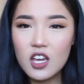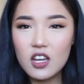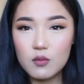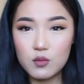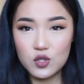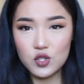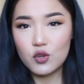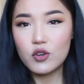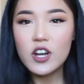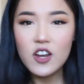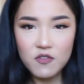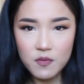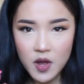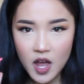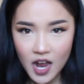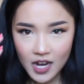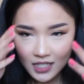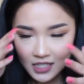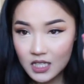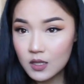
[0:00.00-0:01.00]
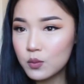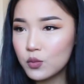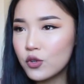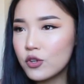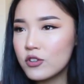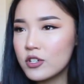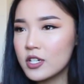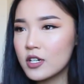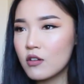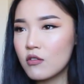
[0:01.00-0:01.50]
I'm sorry if my eyes keep
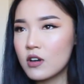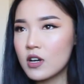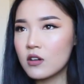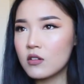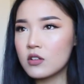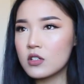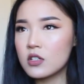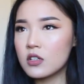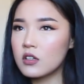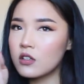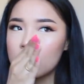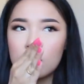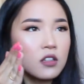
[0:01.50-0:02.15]
wandering around.